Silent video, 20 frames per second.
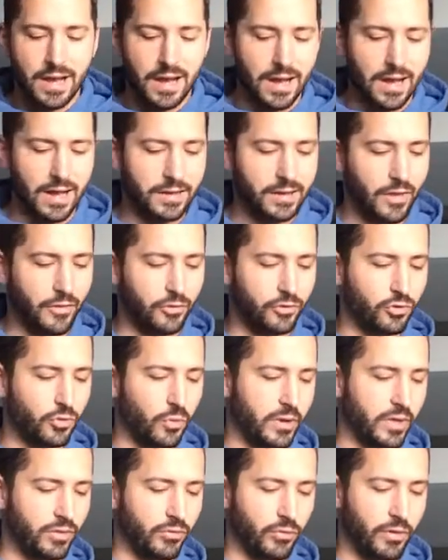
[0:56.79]
Another
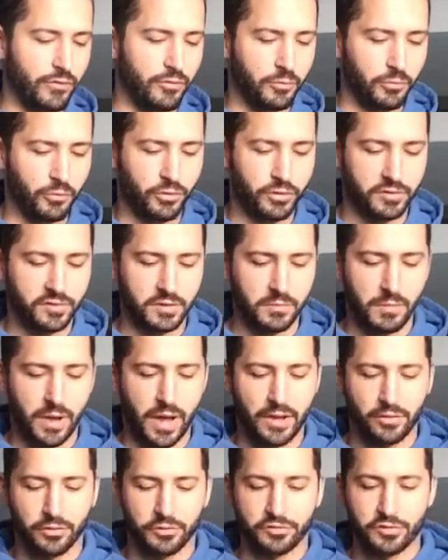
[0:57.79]
23 from Kristen
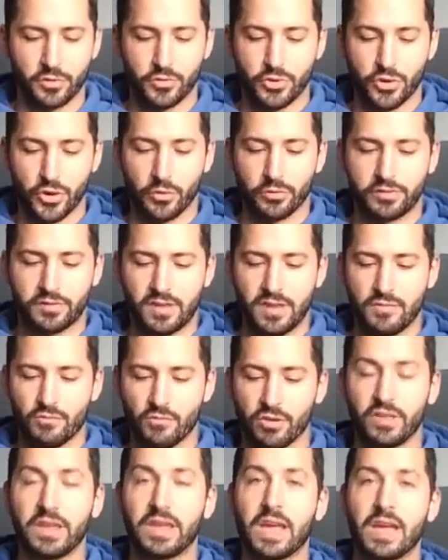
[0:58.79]
Michael. So Joe's team
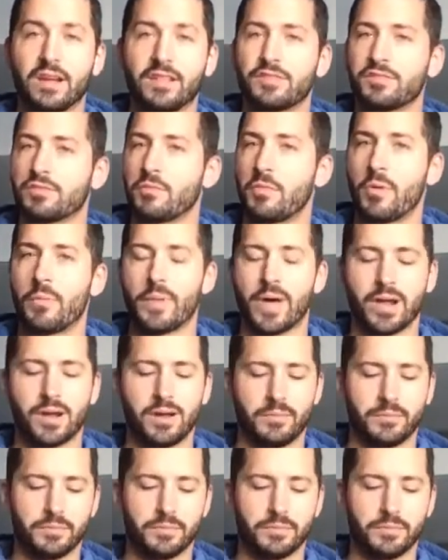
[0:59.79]
really gaining some momentum.